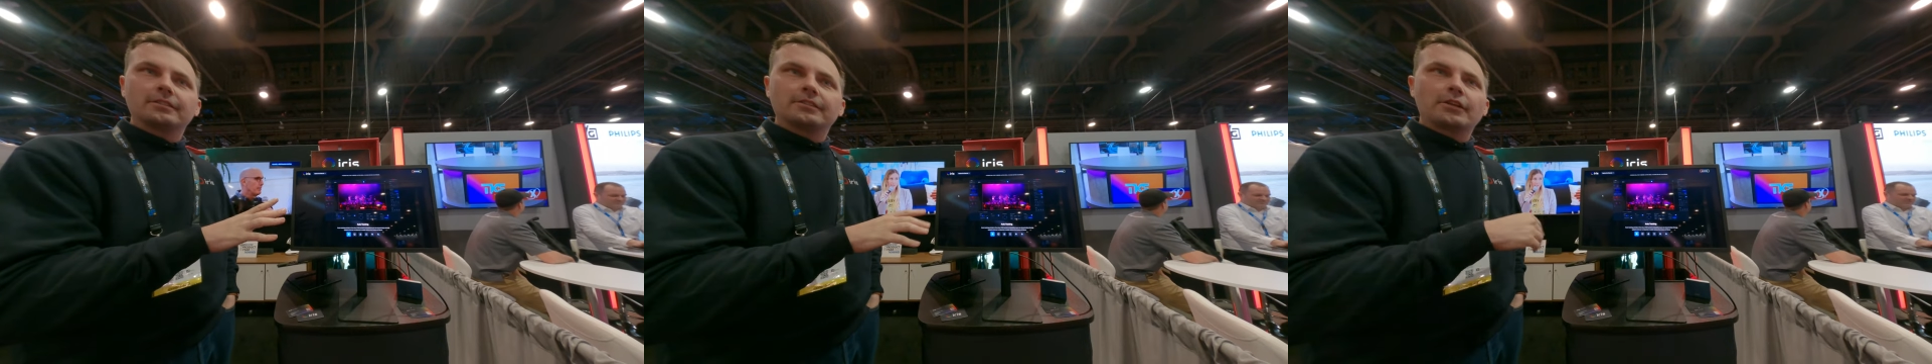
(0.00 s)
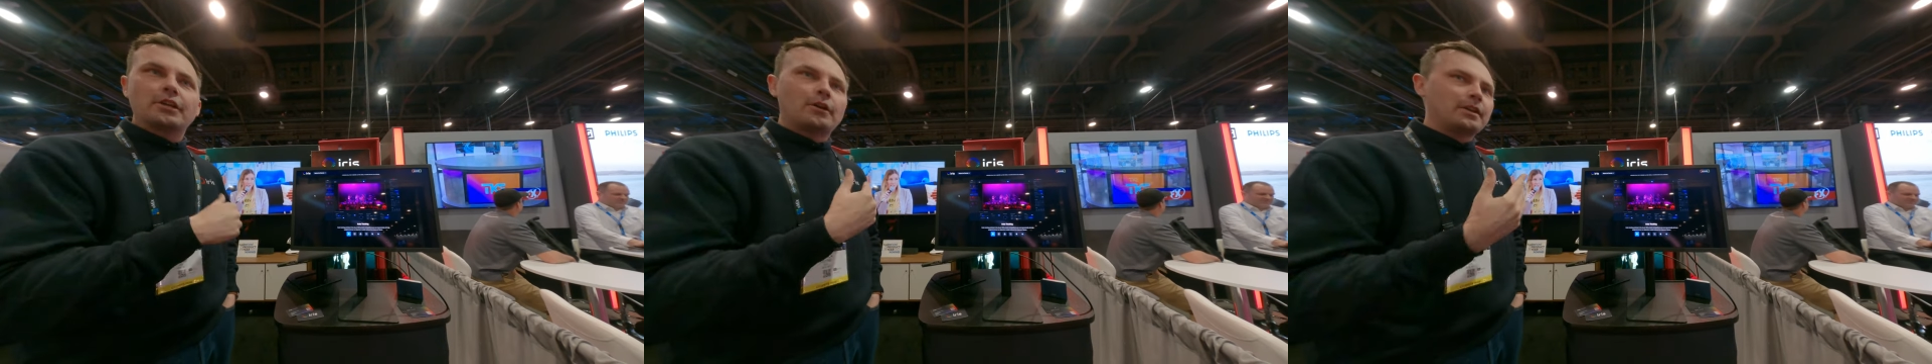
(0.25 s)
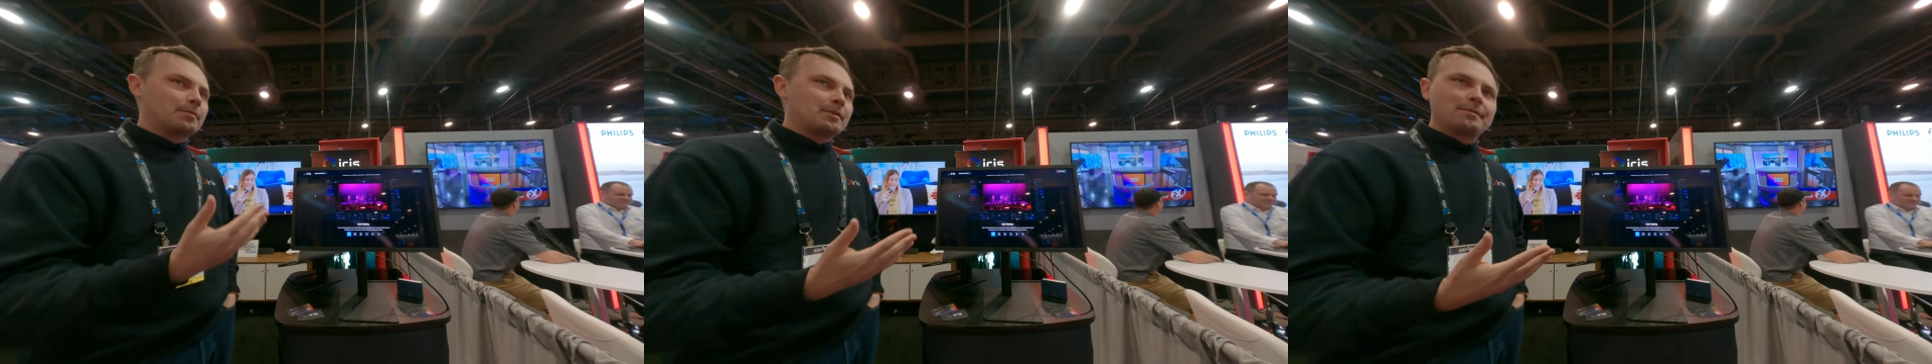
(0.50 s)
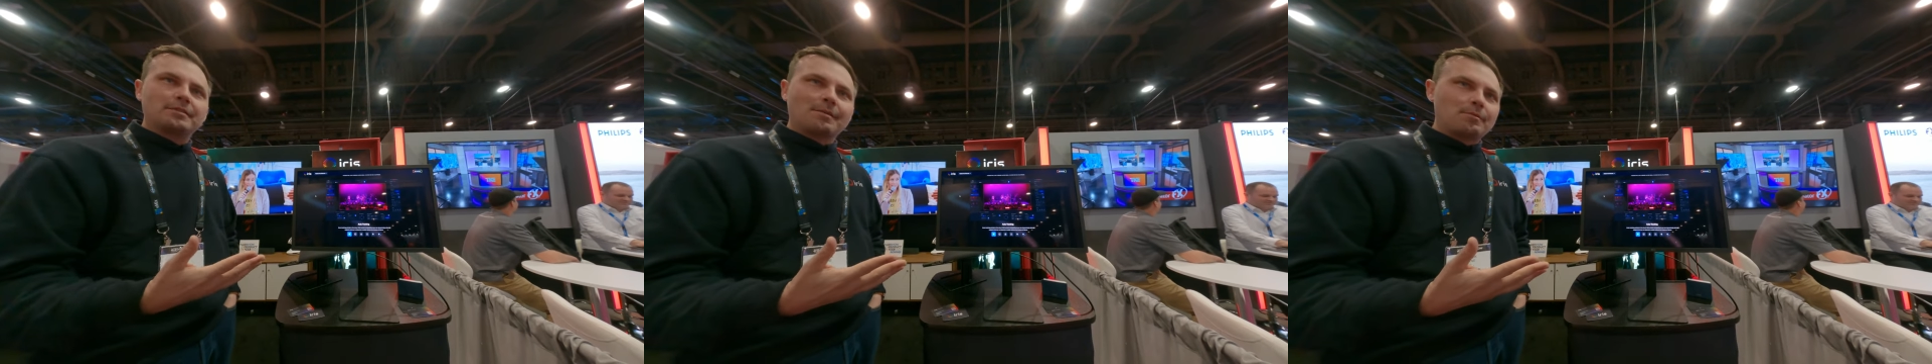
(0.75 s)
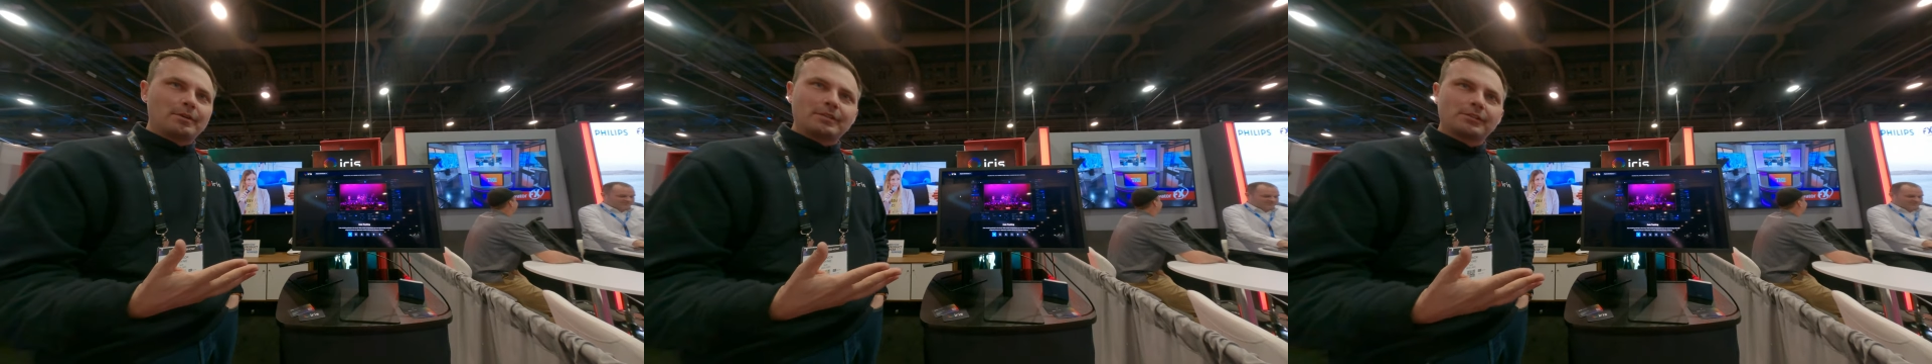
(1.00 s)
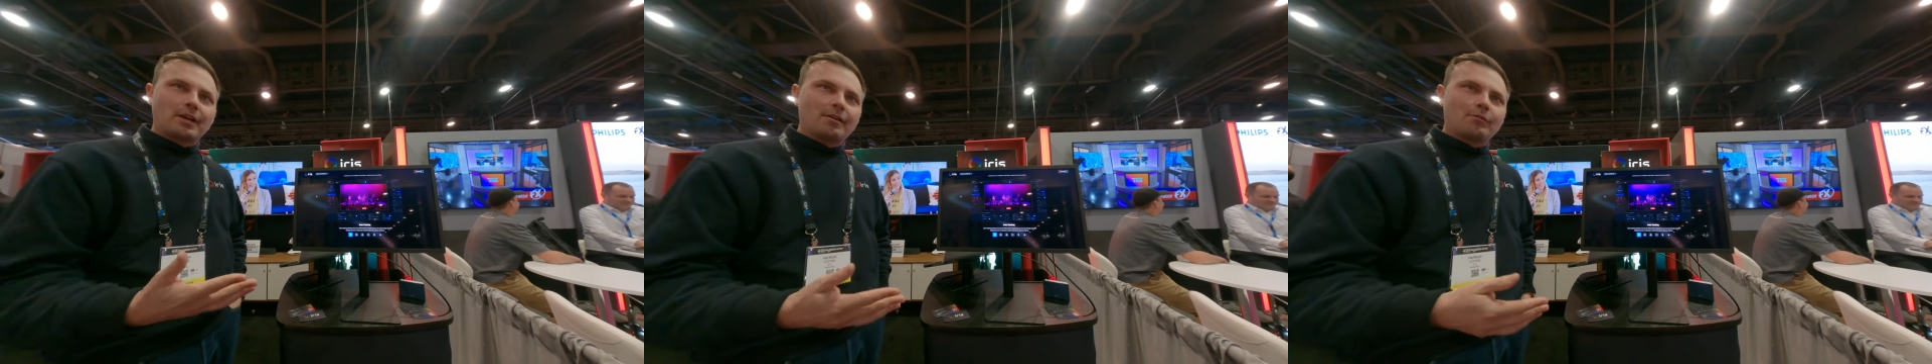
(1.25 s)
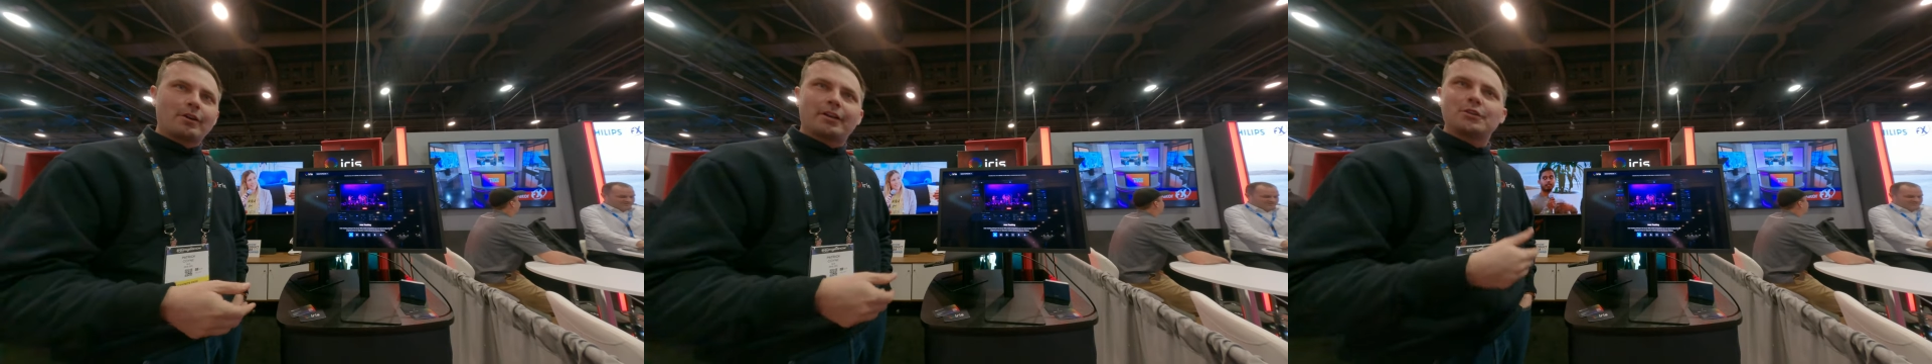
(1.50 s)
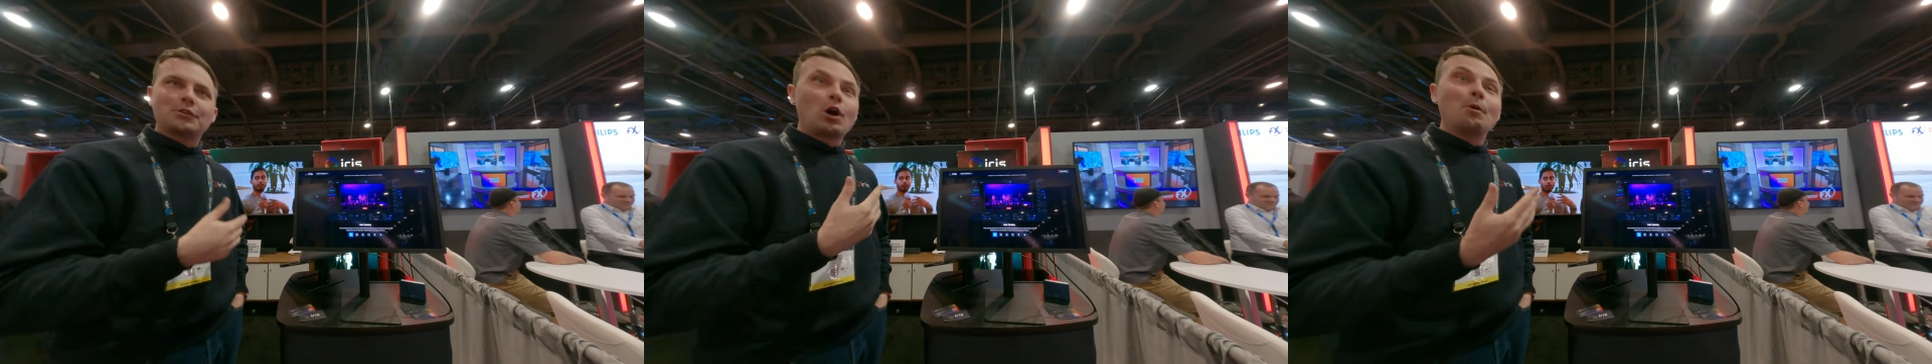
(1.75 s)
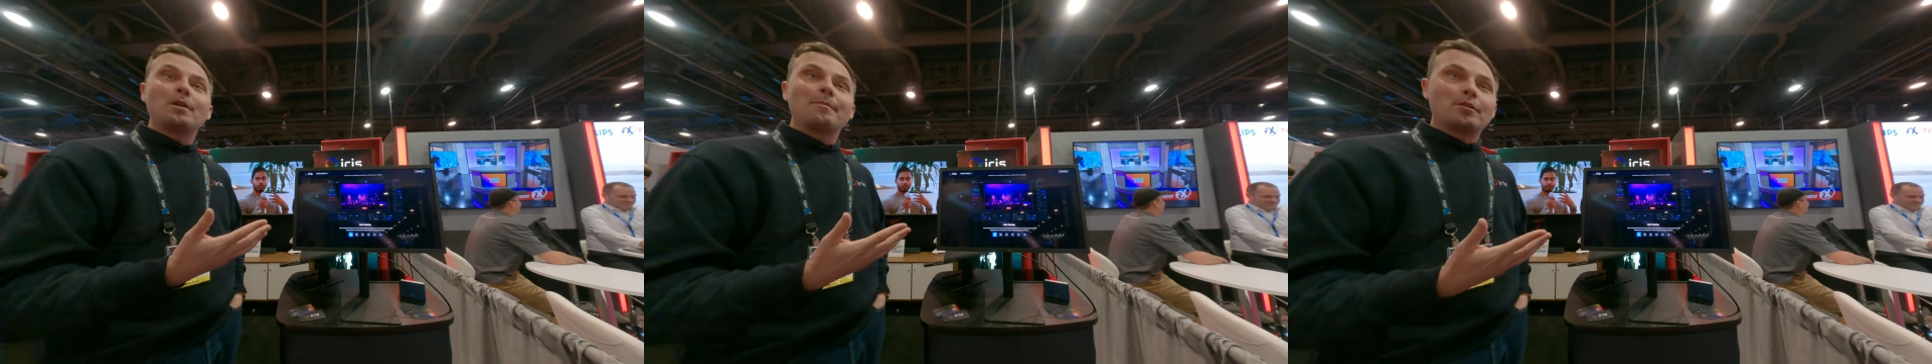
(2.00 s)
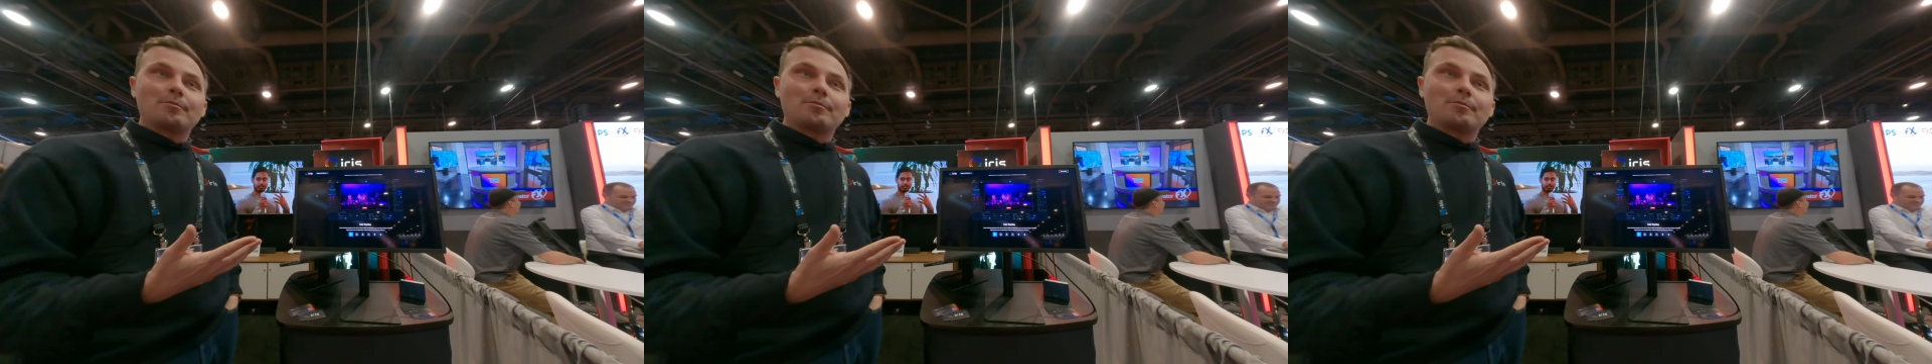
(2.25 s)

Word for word: So you don't need a separate piece of software. You just open up